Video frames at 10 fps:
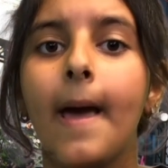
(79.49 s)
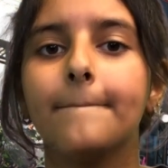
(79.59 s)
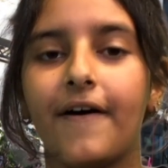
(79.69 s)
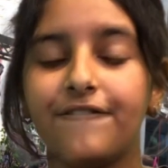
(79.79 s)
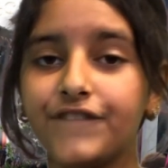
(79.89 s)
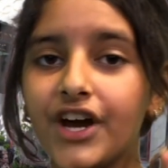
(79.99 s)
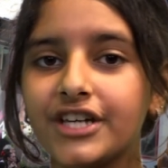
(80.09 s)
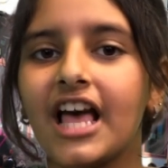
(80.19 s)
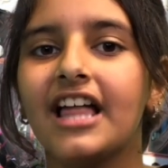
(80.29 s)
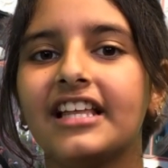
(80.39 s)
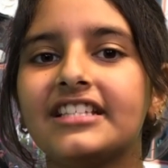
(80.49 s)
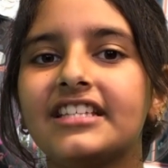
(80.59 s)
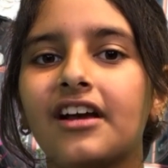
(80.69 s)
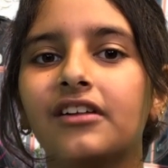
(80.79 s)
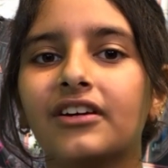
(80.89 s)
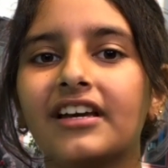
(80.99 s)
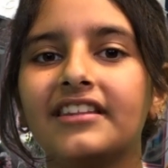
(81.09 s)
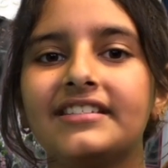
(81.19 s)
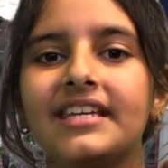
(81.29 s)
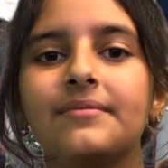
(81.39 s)
But first, let's take a look in
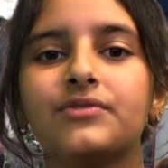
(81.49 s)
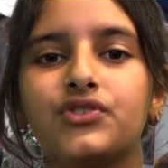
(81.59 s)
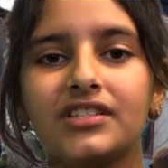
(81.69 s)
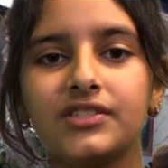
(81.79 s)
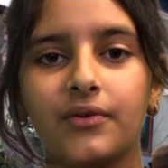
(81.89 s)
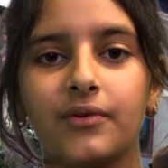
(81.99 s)
the team's dressing